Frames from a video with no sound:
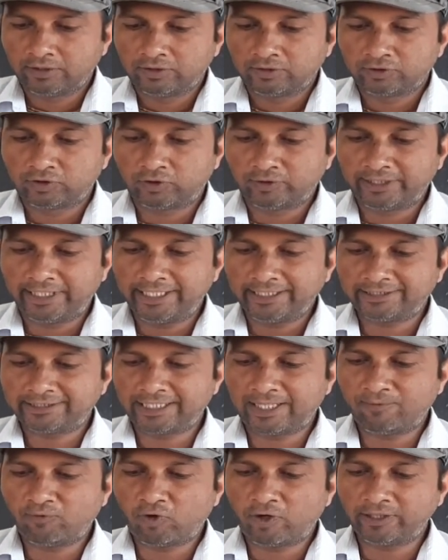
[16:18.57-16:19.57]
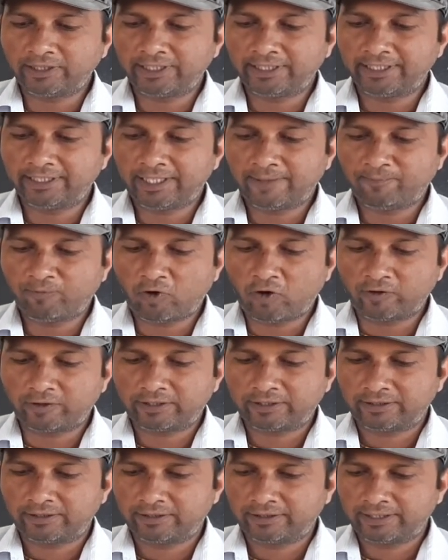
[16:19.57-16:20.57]
So take some water in a
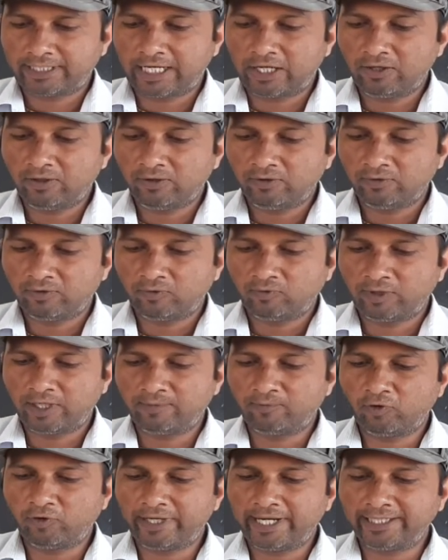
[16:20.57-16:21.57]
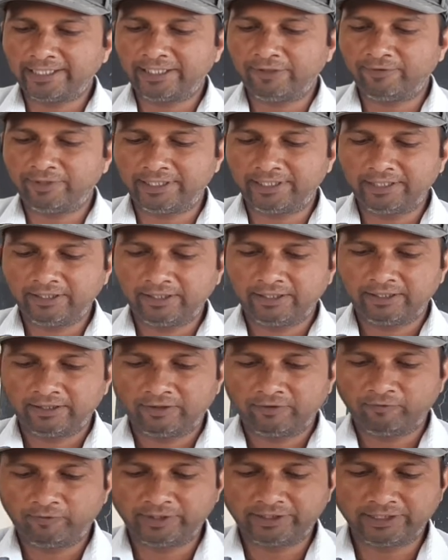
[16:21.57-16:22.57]
pot. Now one more activity
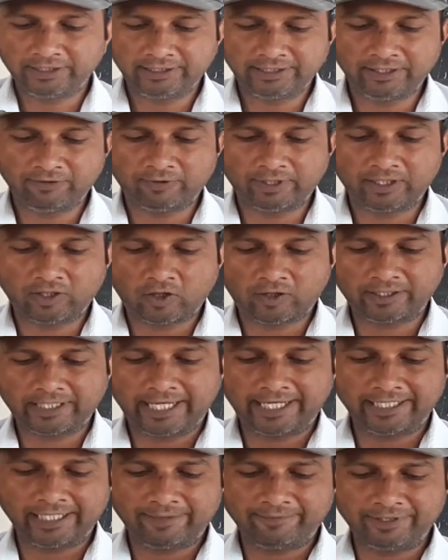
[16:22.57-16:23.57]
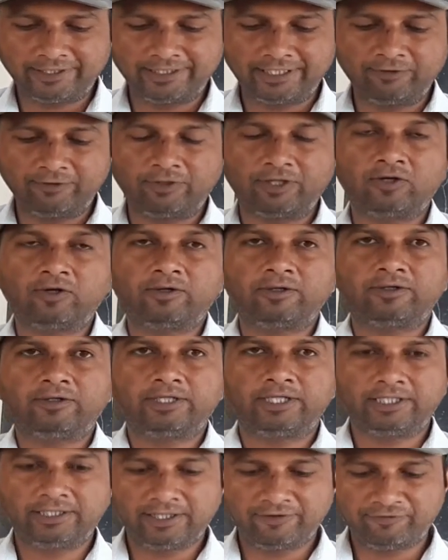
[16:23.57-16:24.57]
which is given or diagram is
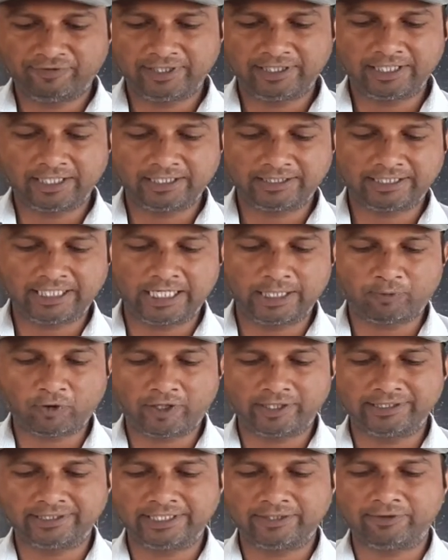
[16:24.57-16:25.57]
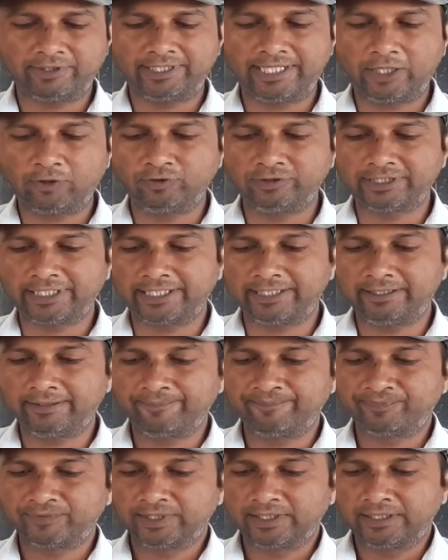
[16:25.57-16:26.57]
given in the figure 3.7
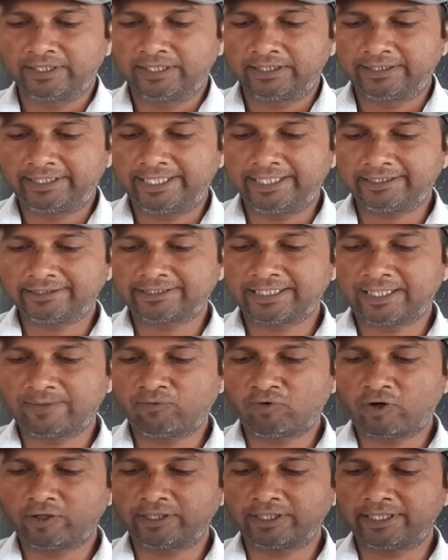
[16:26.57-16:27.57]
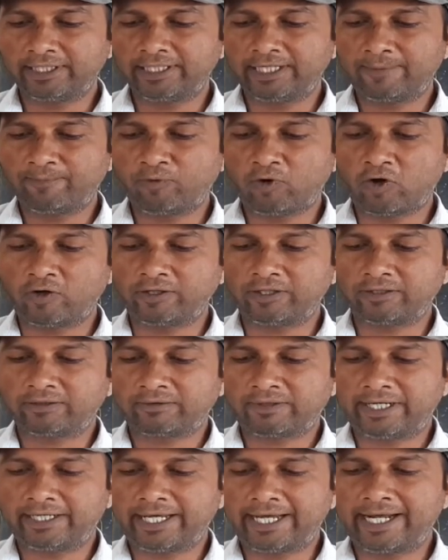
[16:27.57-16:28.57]
downside. Take some water in a
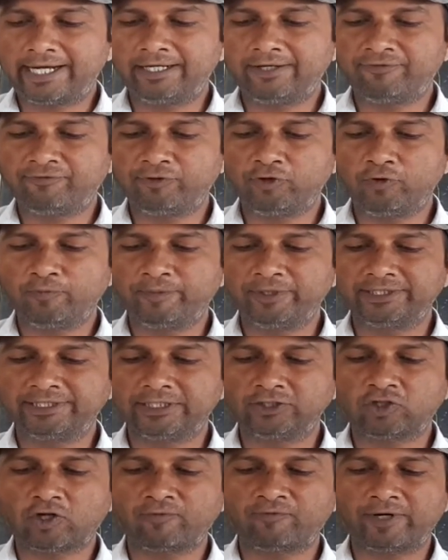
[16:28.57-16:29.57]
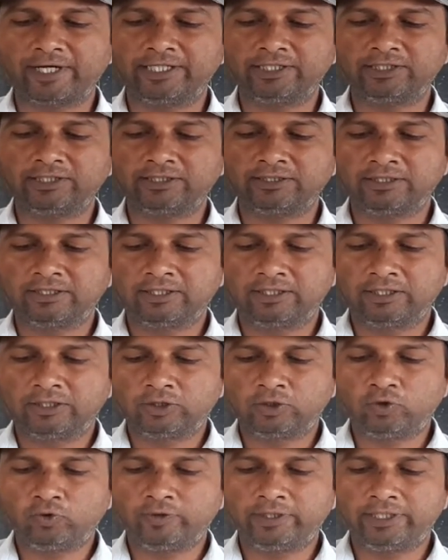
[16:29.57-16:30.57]
pot and add a few pieces of ice
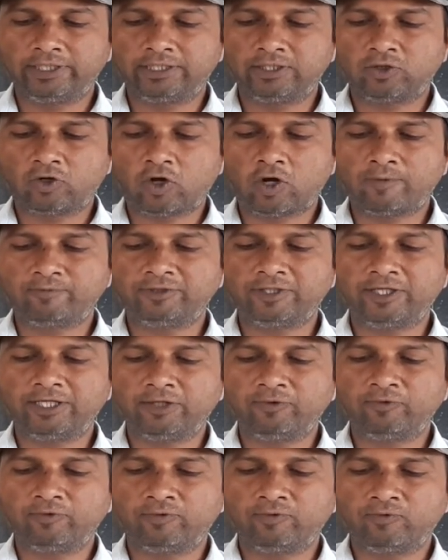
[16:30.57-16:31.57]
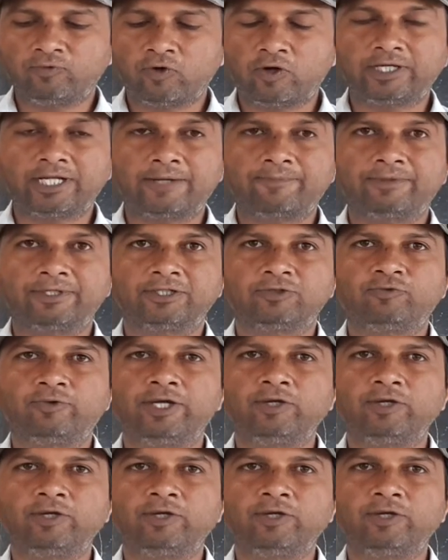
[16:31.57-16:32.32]
to it. Observe what happens.